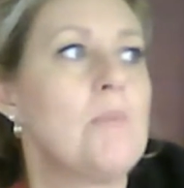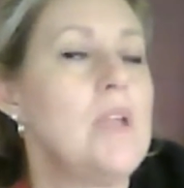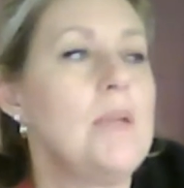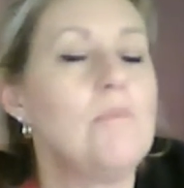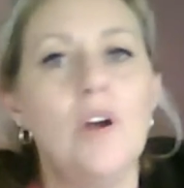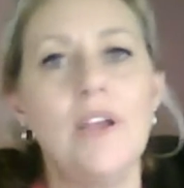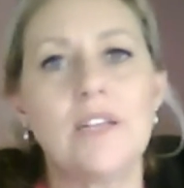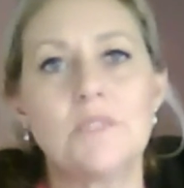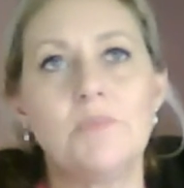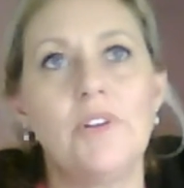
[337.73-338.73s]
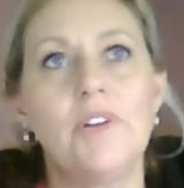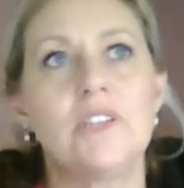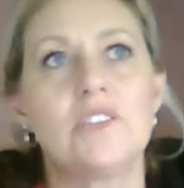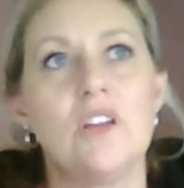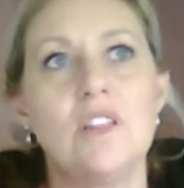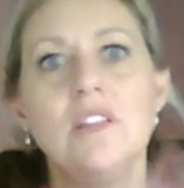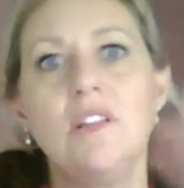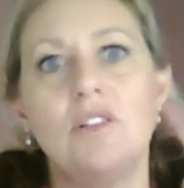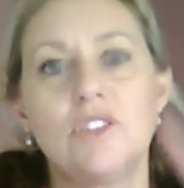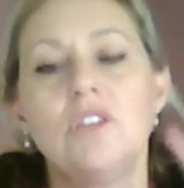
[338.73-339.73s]
in my experience, I think
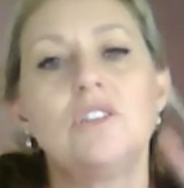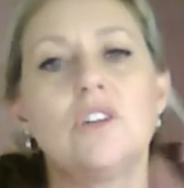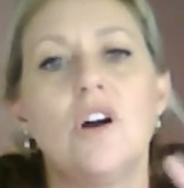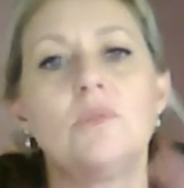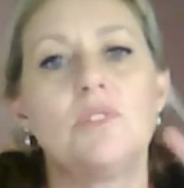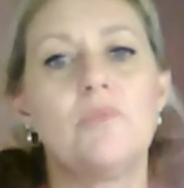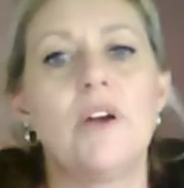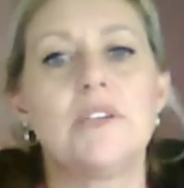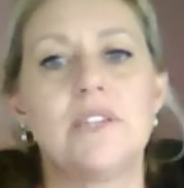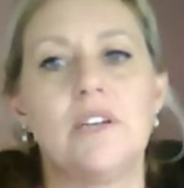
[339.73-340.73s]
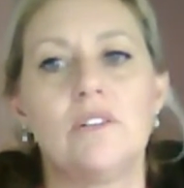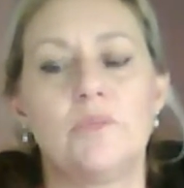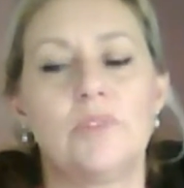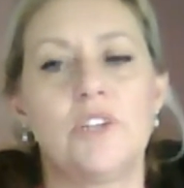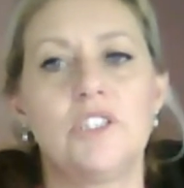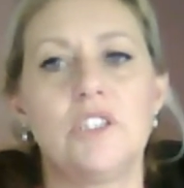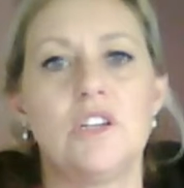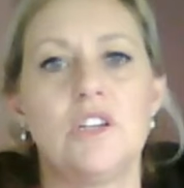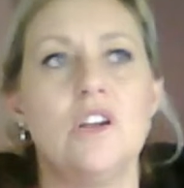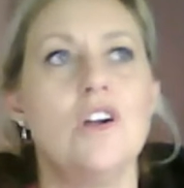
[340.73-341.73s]
there are two types of postnatal depression.